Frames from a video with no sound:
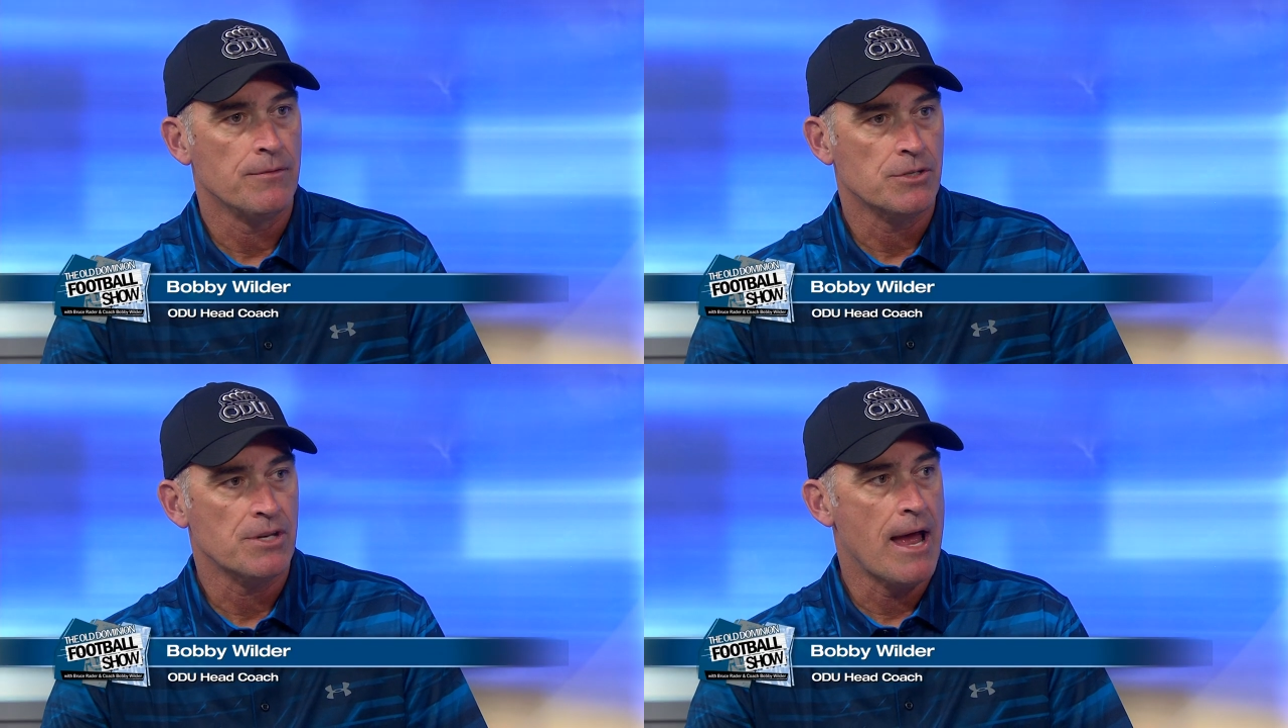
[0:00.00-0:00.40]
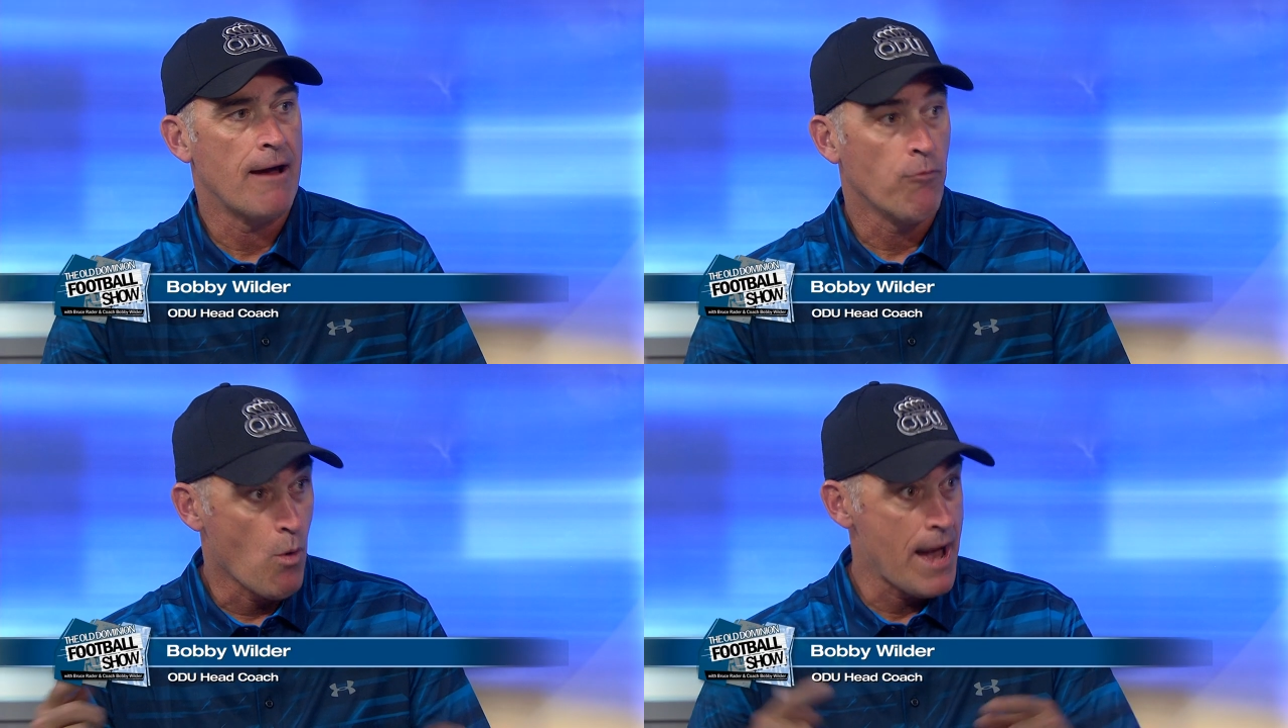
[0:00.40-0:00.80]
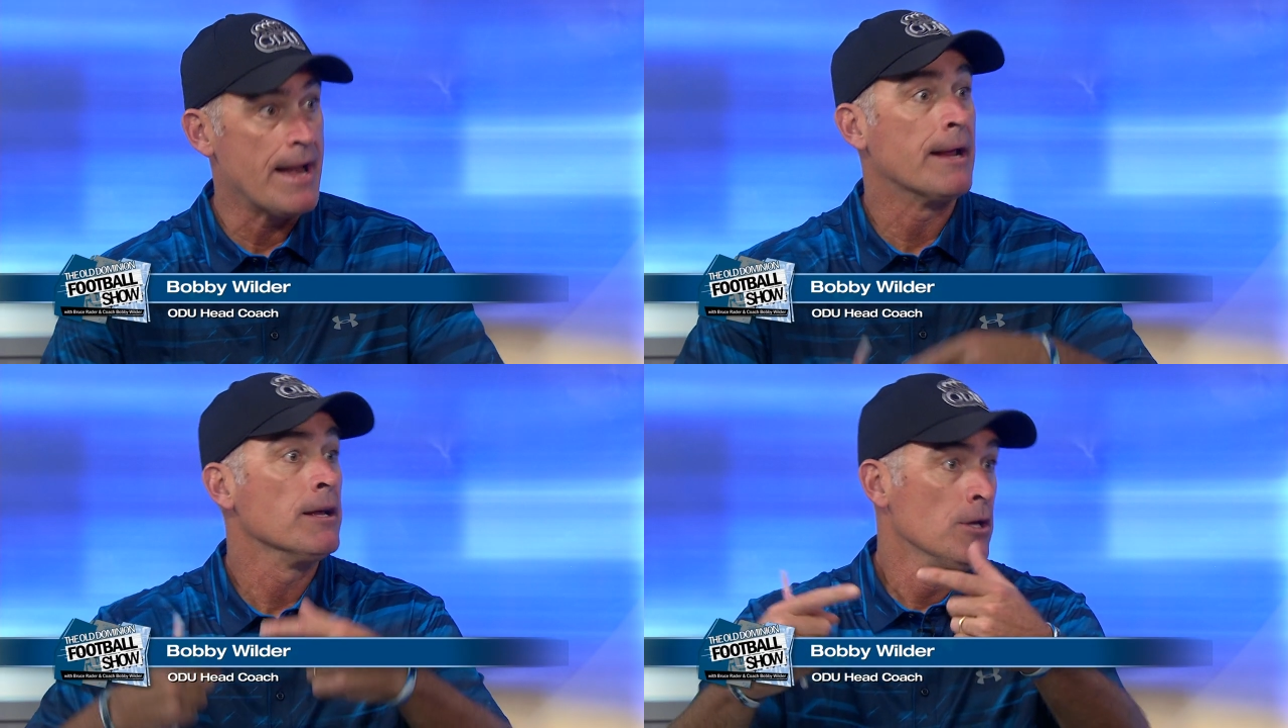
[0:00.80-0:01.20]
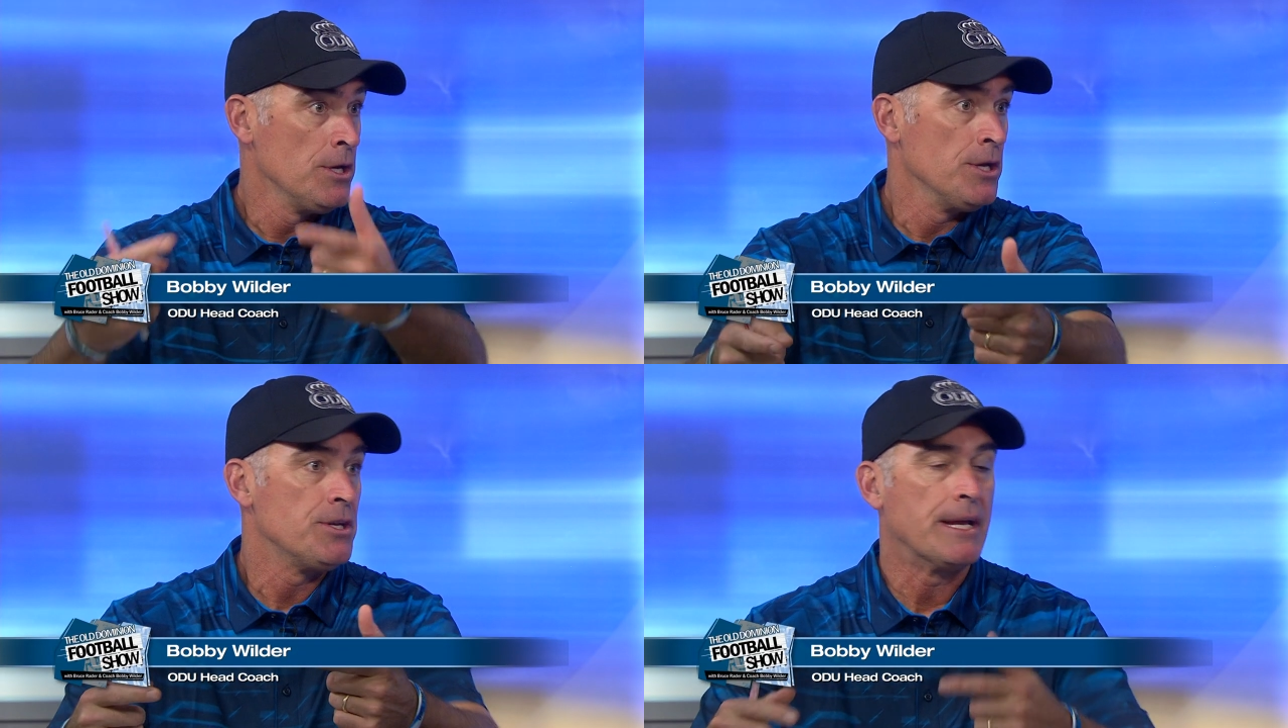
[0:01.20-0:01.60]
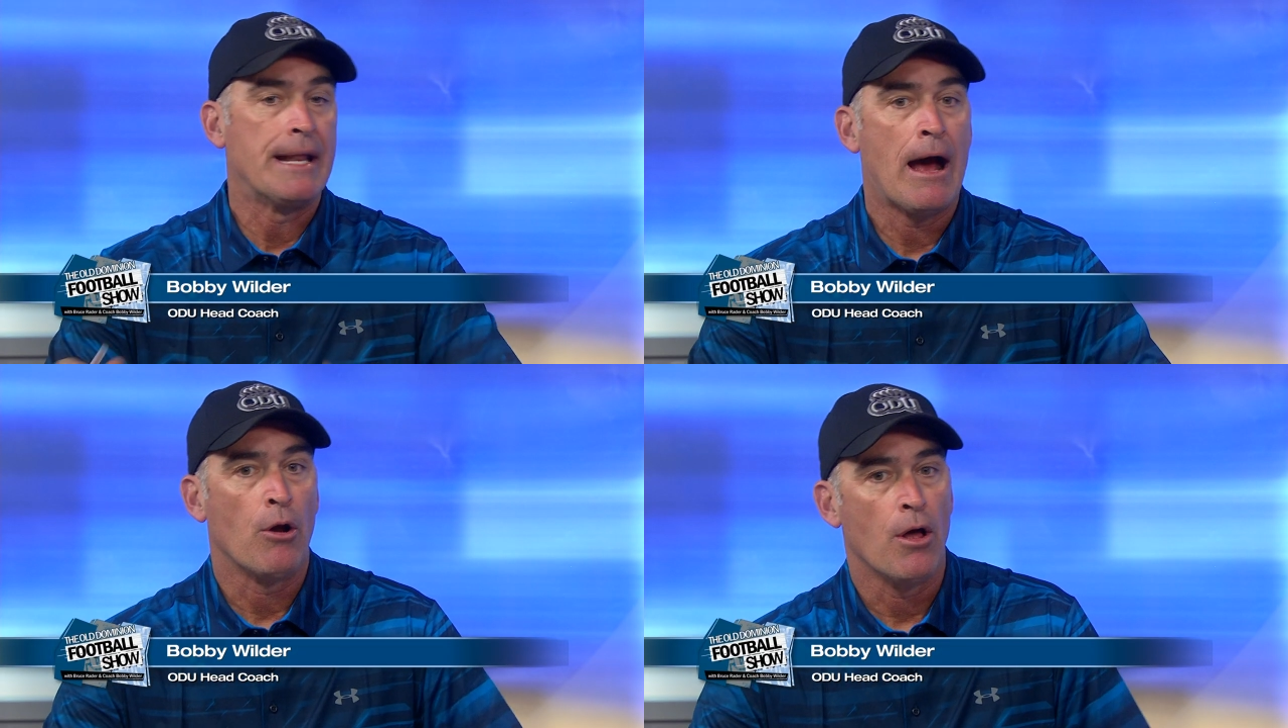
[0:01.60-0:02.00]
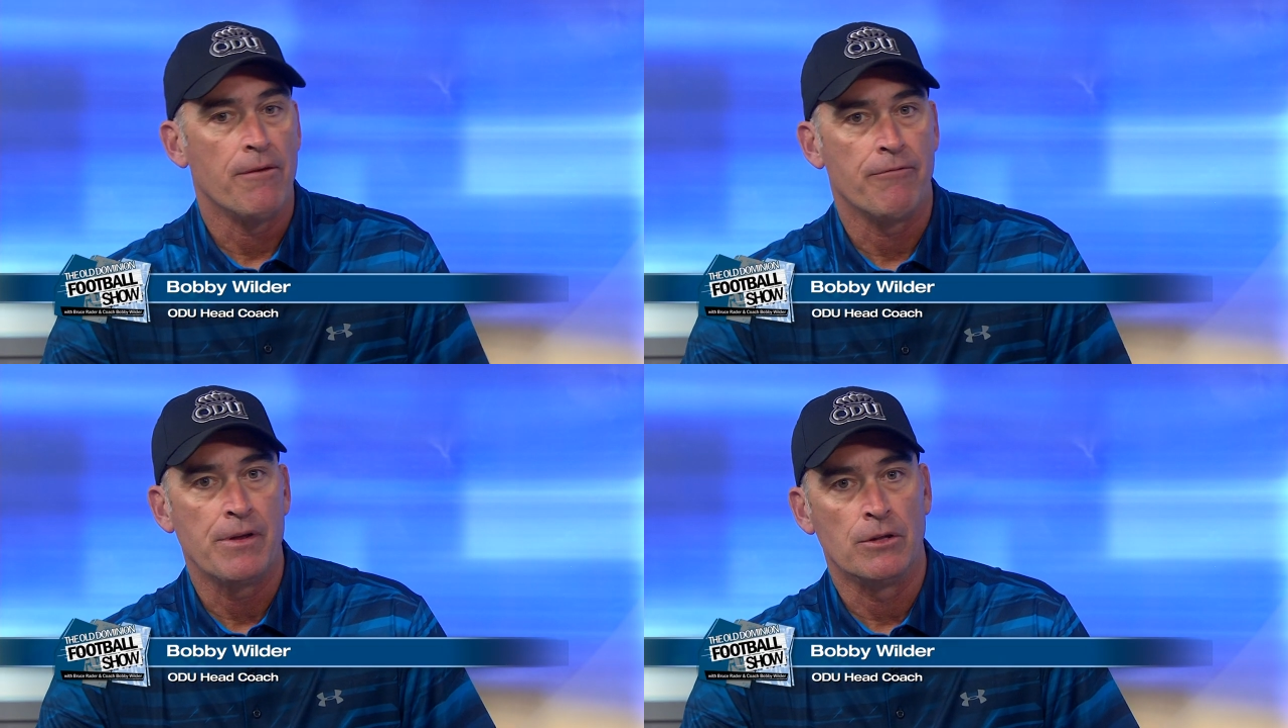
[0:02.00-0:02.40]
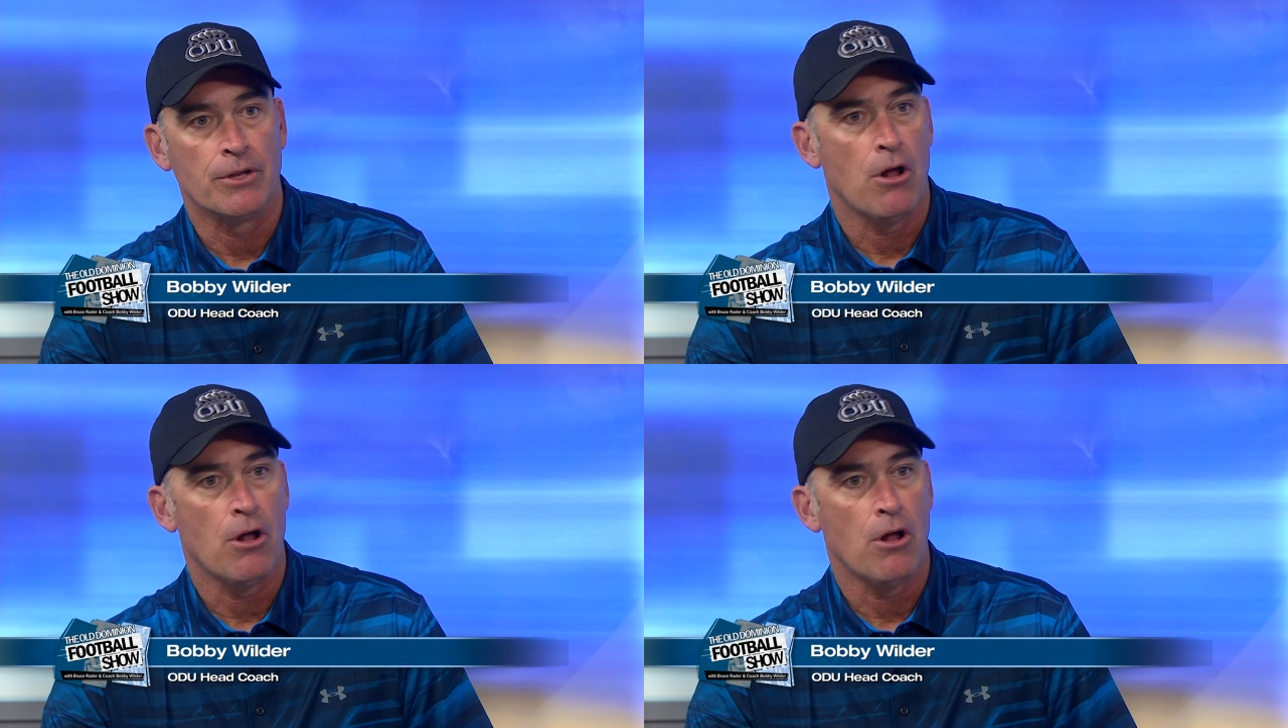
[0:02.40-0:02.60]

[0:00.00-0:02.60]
and the staff waiting to get out on the field,